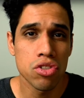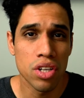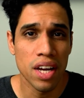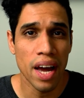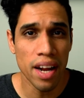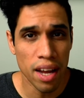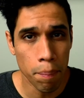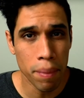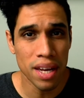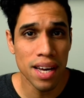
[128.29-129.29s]
to get a
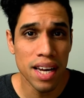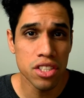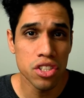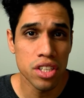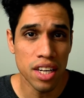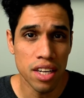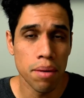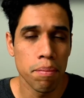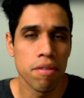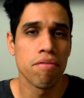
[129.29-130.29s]

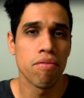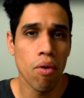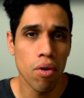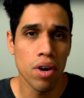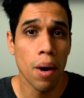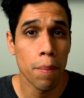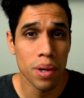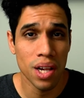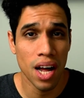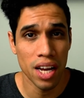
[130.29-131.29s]
PhD before
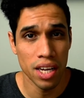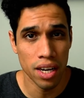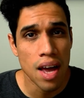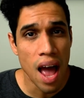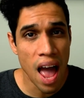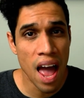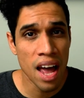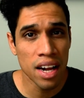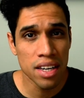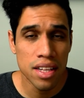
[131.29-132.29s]
applying.
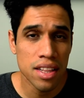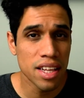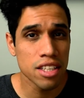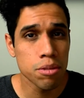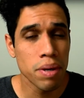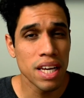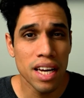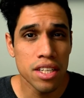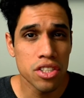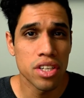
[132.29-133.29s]
And this
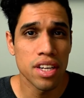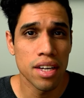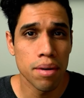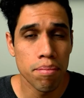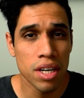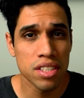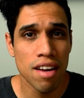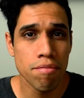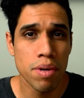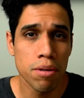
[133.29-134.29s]
PhD must
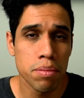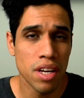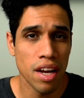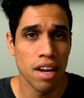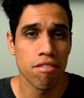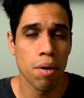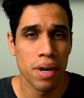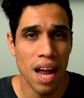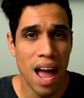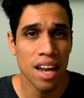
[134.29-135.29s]
have been obtained from
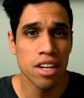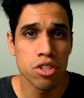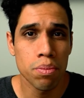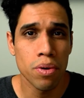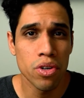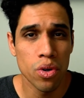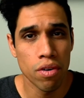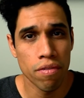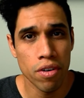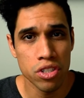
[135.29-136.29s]
an eligible
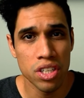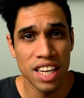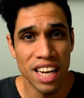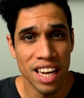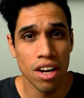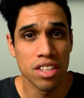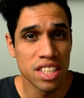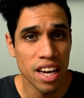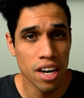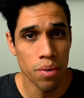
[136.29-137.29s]
university in
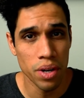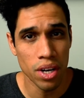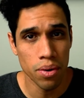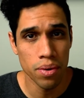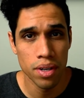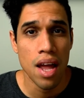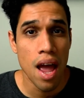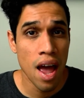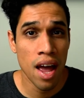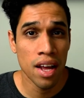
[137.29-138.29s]
Ontario.
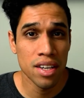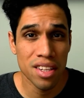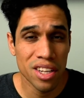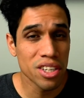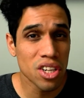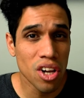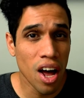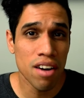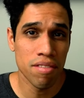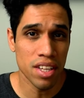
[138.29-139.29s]
And there's a
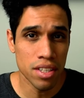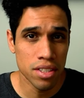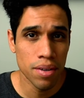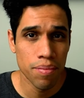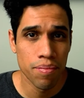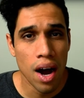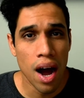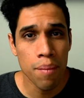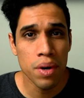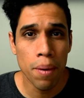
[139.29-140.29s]
lot of these.
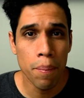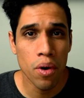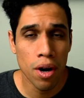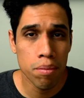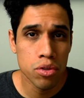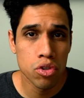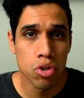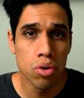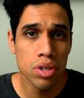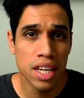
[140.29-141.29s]
I'm gonna put up
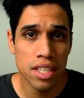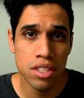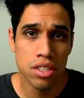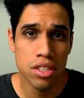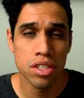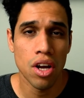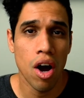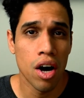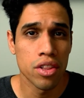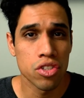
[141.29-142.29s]
two lists
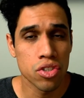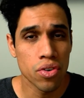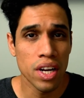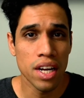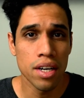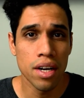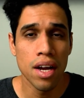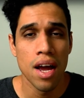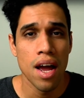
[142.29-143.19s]
on the screen,